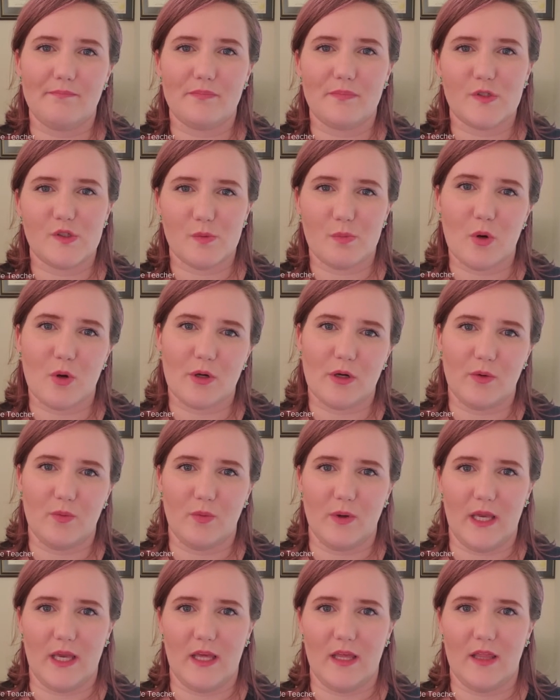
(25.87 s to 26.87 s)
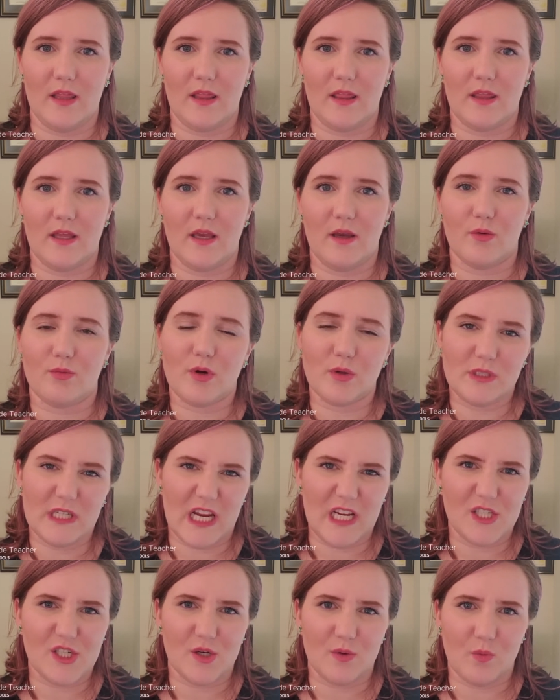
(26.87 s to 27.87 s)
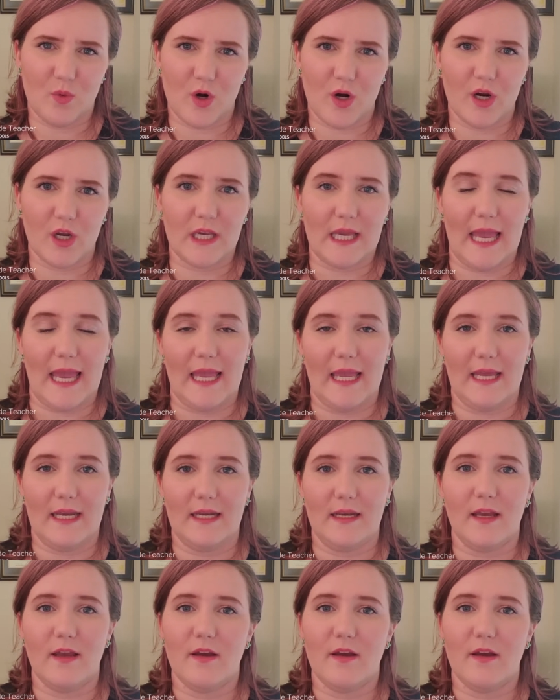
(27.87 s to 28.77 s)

supported with rotation work, and